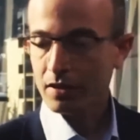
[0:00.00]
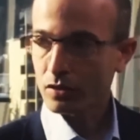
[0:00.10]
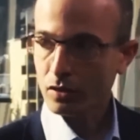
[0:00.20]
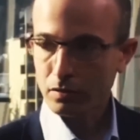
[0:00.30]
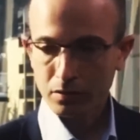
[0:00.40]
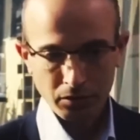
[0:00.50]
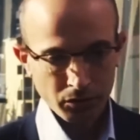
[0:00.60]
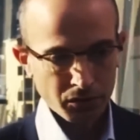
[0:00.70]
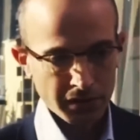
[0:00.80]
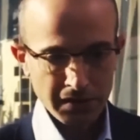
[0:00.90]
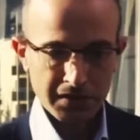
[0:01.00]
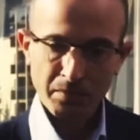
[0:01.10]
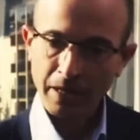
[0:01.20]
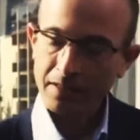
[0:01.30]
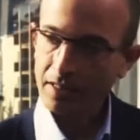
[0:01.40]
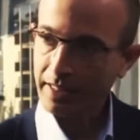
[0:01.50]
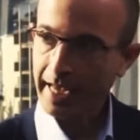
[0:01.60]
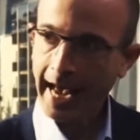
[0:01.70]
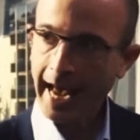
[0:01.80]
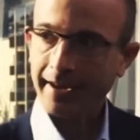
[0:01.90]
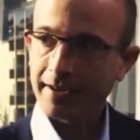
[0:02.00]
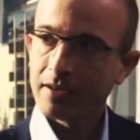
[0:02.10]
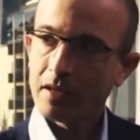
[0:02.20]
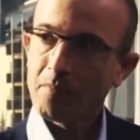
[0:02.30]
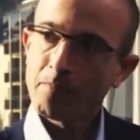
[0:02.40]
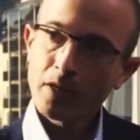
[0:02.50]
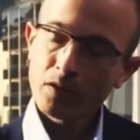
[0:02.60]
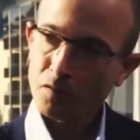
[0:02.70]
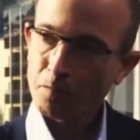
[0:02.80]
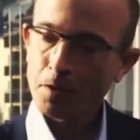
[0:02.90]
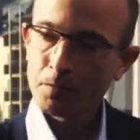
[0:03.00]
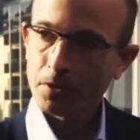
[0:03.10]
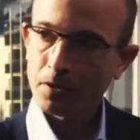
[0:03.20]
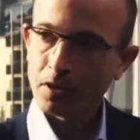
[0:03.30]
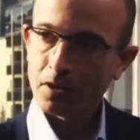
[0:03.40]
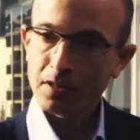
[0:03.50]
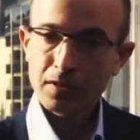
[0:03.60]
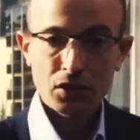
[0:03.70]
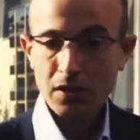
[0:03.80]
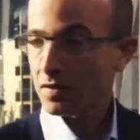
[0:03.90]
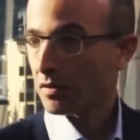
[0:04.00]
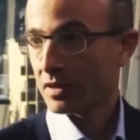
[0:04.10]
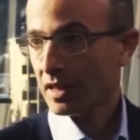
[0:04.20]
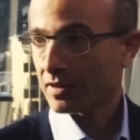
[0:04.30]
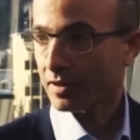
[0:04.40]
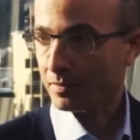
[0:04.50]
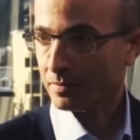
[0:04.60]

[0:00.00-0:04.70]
in order to systematically hack millions of people is just the data.